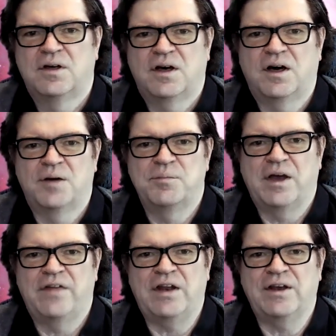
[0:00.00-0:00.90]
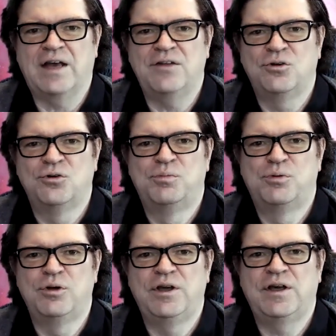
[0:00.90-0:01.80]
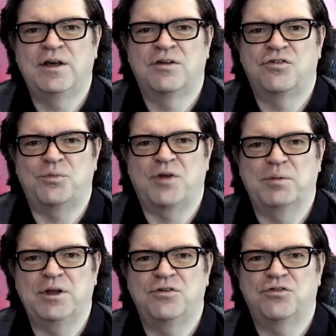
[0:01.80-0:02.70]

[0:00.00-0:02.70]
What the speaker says: And then again, you do pooling and subsampling.